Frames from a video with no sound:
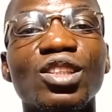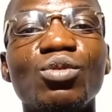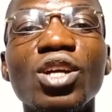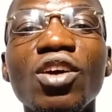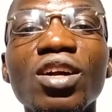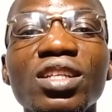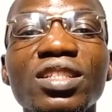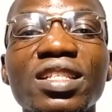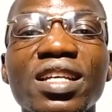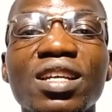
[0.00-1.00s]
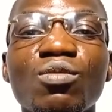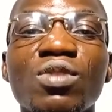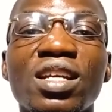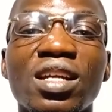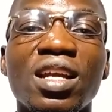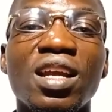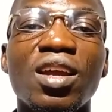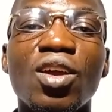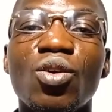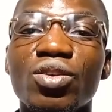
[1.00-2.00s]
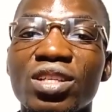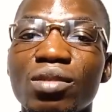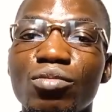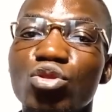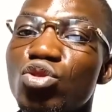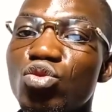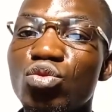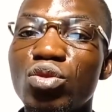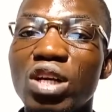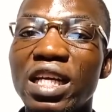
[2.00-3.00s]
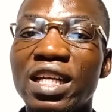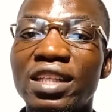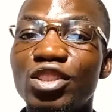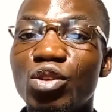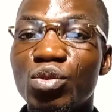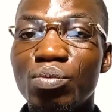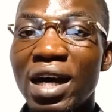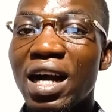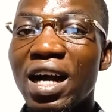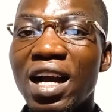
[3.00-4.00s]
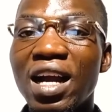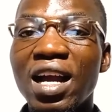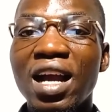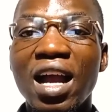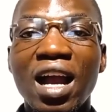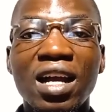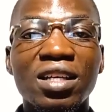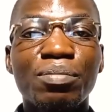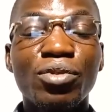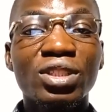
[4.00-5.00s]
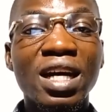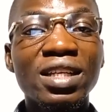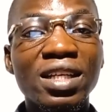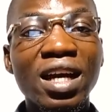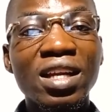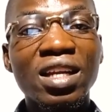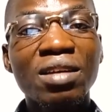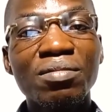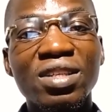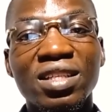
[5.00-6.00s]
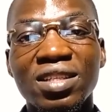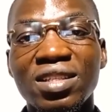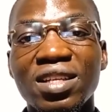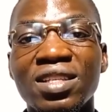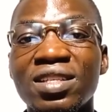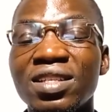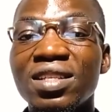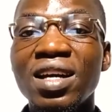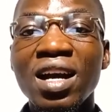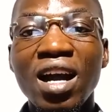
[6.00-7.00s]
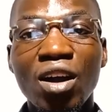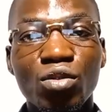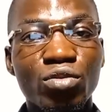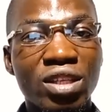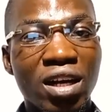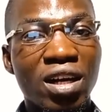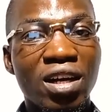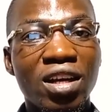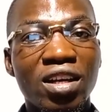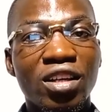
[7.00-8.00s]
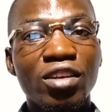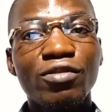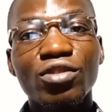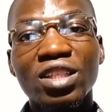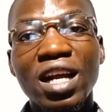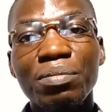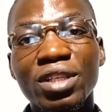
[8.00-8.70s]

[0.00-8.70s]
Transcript: We call it ewe OSEPOTU in Yoruba, and botanical name is Sida Acuta. If you type